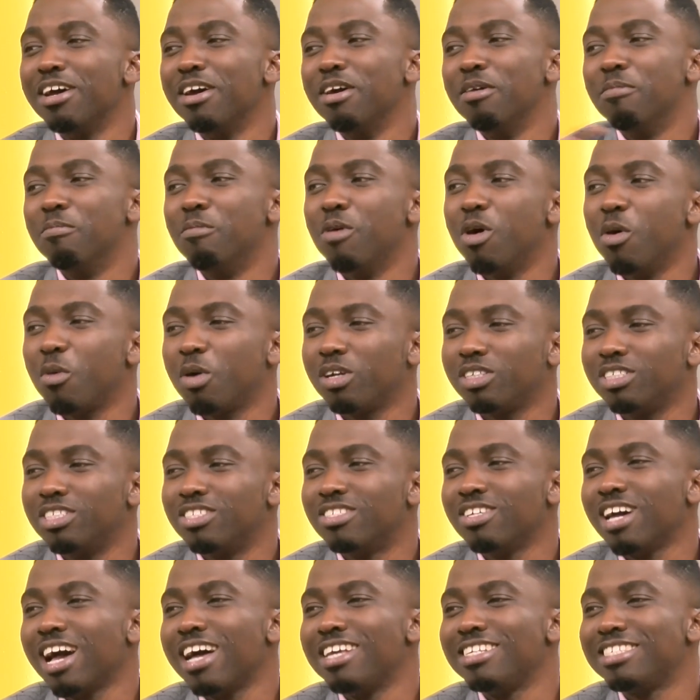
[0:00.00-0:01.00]
More questions
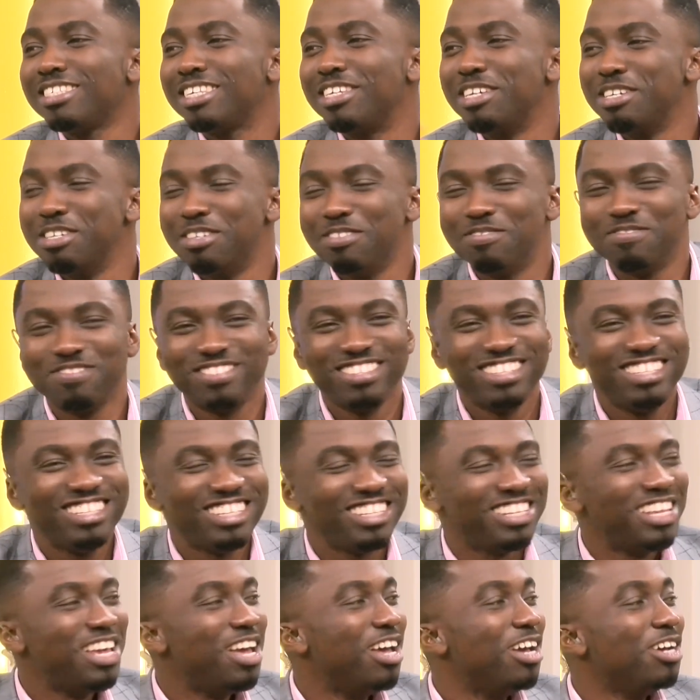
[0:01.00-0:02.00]
to ask.
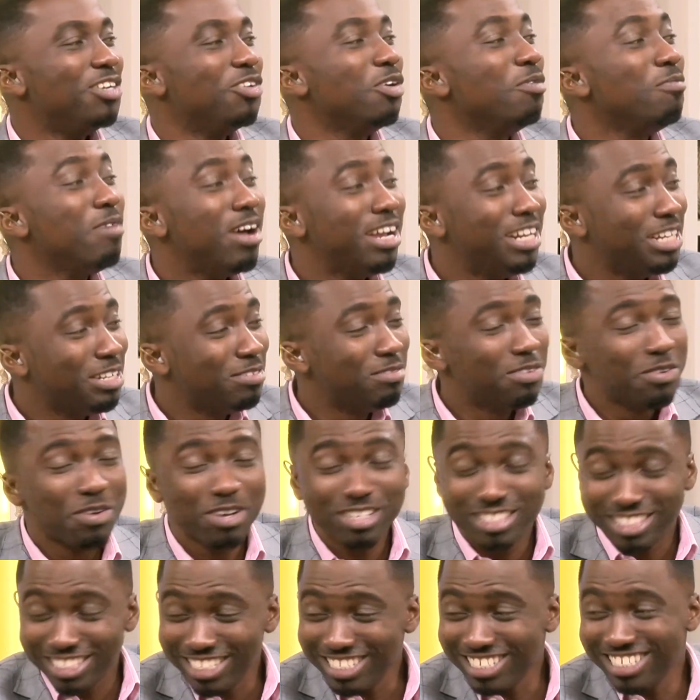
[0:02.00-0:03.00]
Don't mind me, he
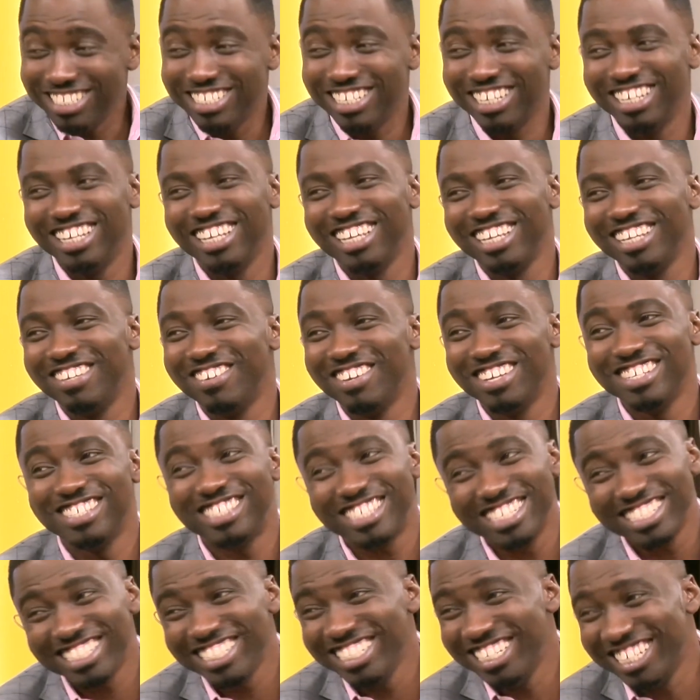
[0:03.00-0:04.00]
was teasing. Don't mind
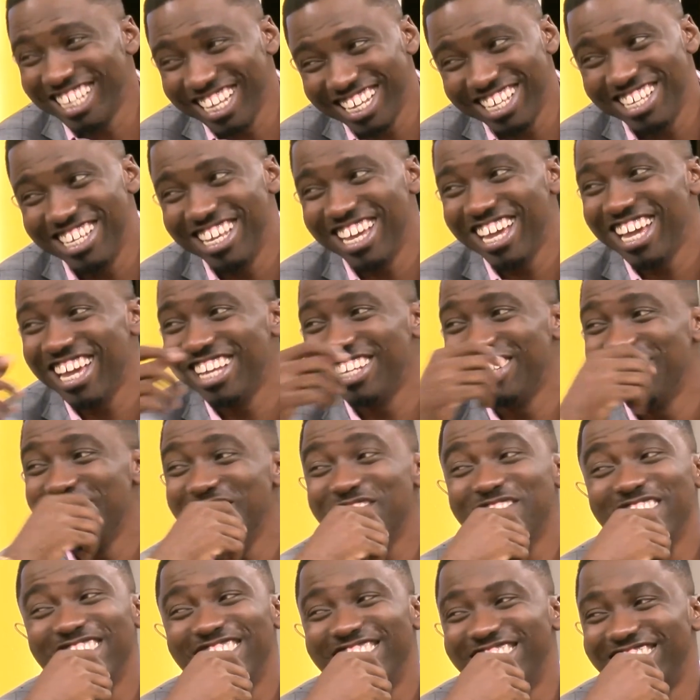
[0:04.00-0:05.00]

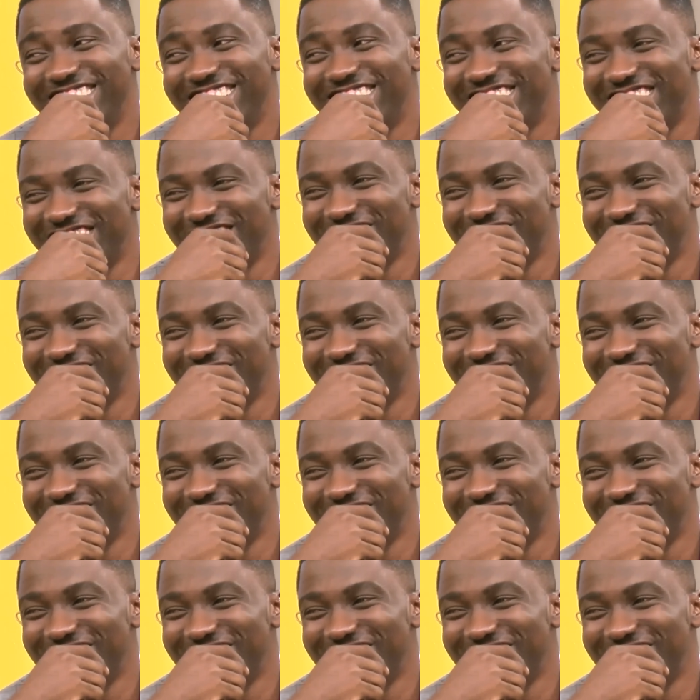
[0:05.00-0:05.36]
DKB.